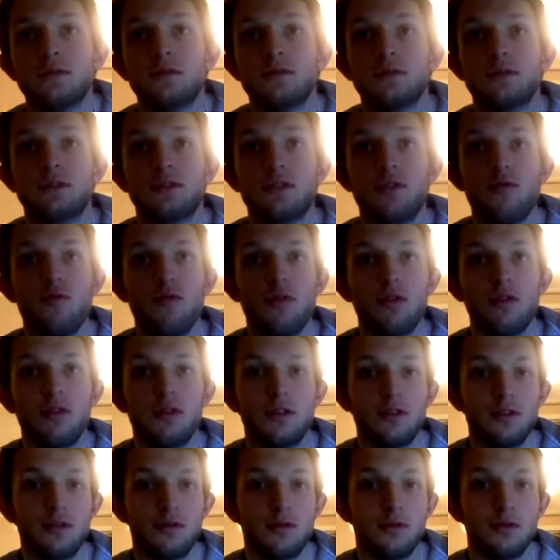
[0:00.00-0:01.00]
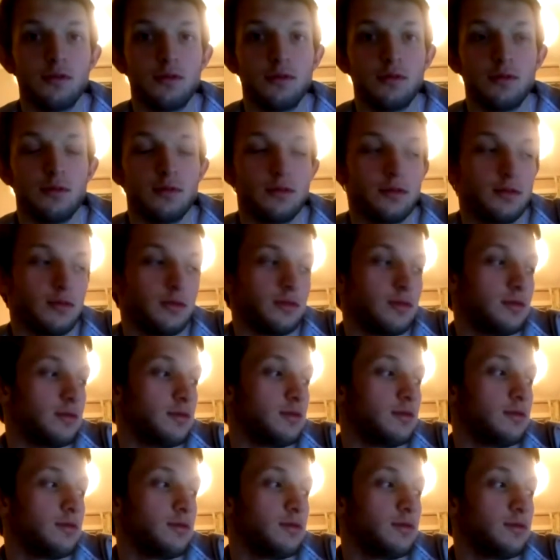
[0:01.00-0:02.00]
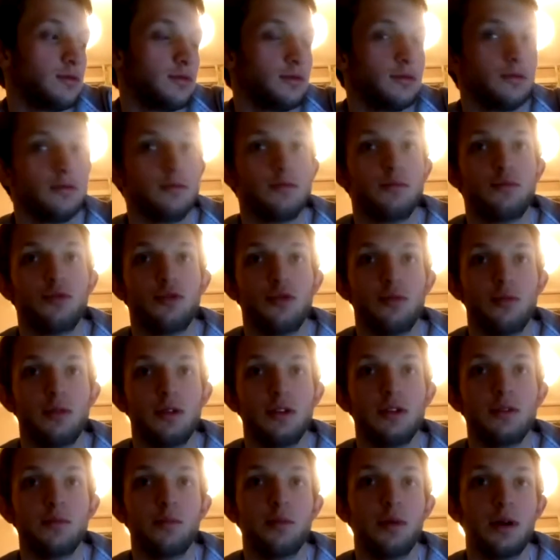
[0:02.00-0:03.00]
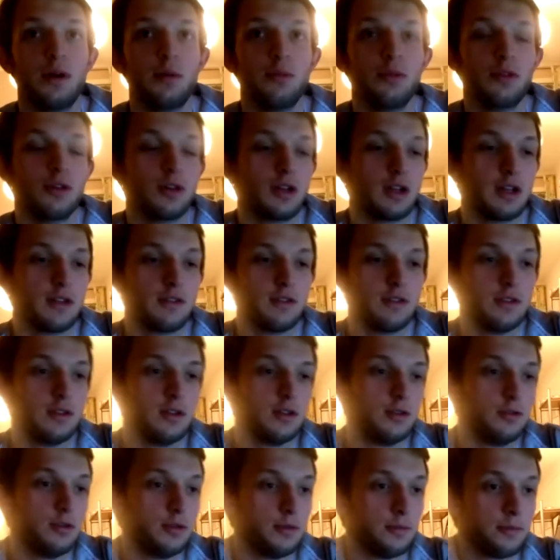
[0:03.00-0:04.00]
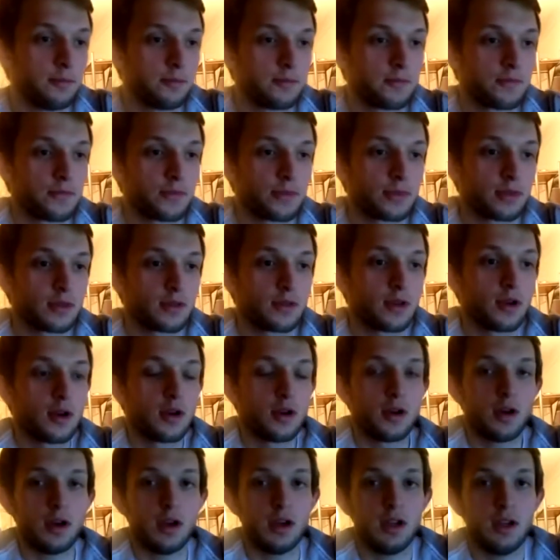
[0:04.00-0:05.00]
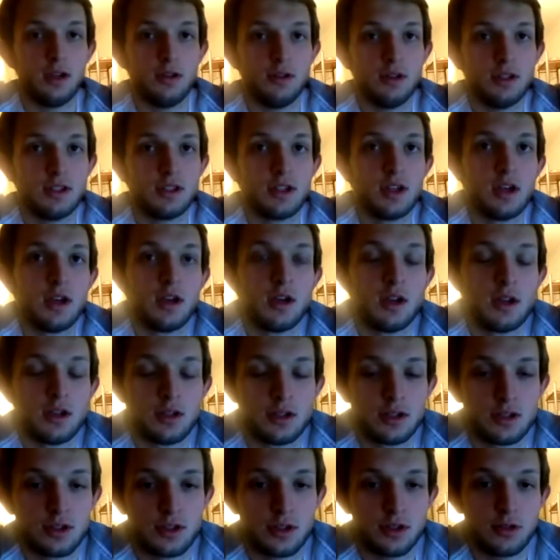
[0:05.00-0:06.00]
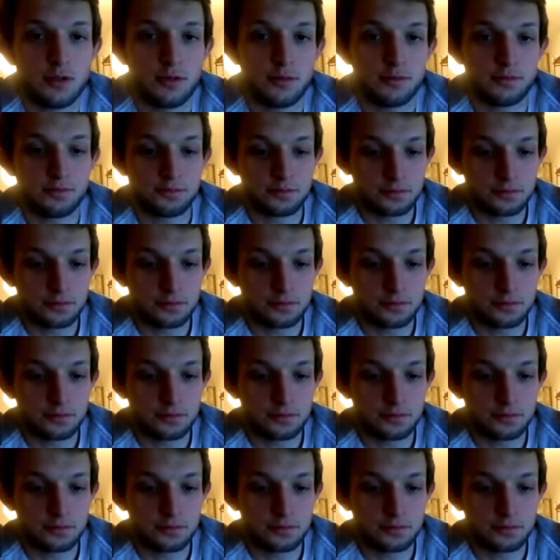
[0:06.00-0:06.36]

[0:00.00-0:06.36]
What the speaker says: Still want another one, probably, but I'm not gonna have another one. Anyways, so